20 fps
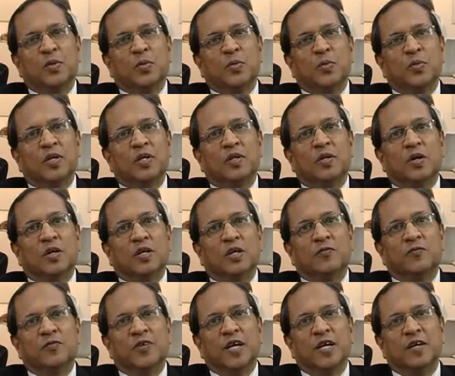We got
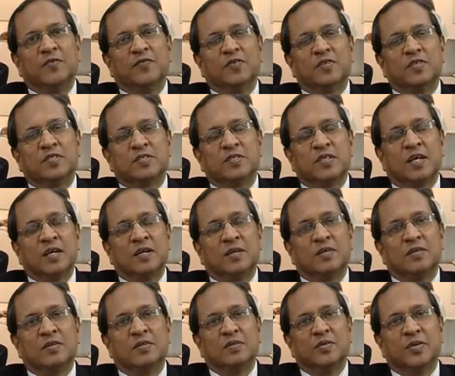a five
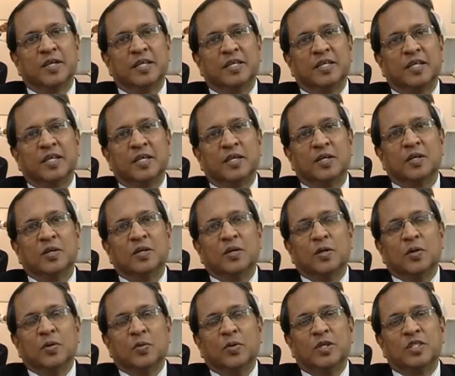star rating,
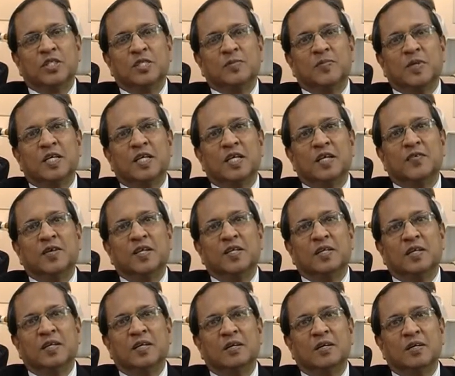which has been
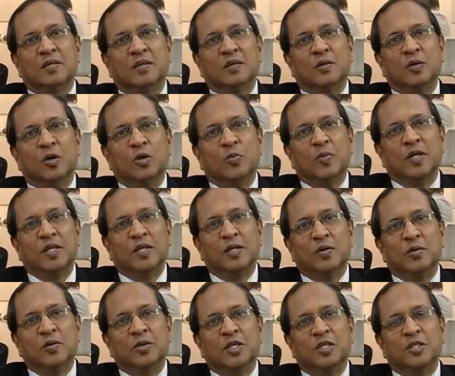given uh, globally
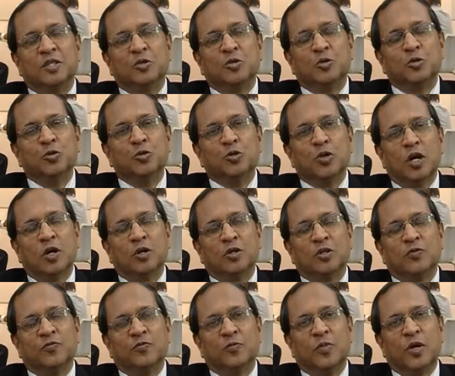only to two out
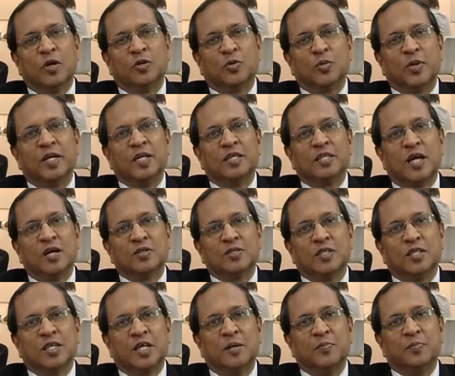of about
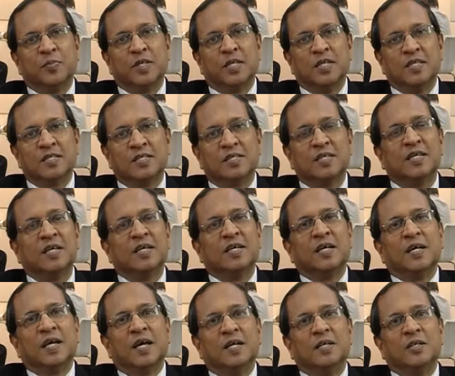20,000 companies
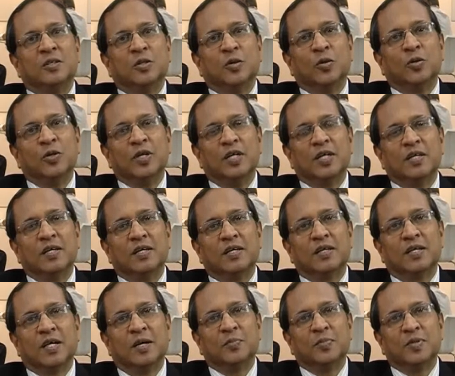and to the only
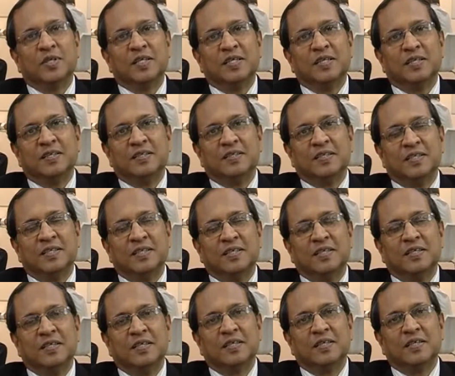company in
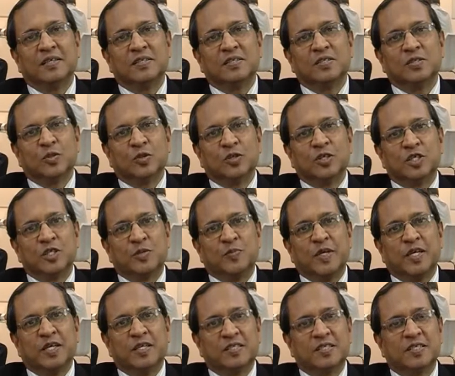the solar
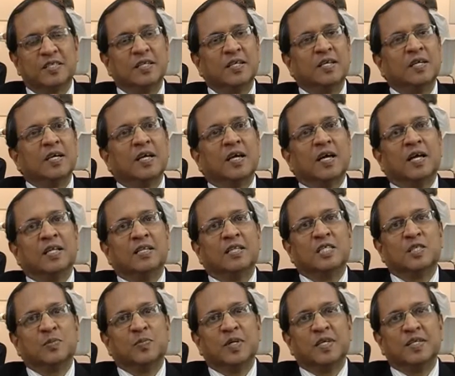space. And
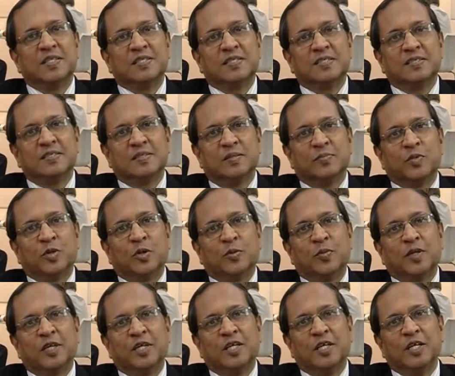this speaks
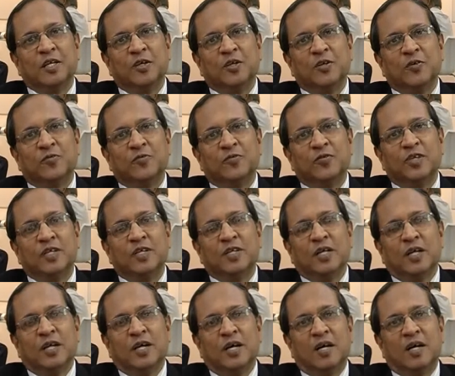appropriately of
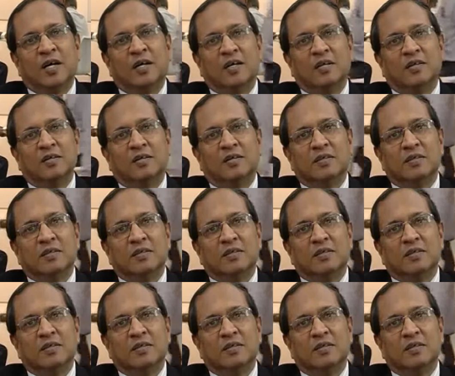our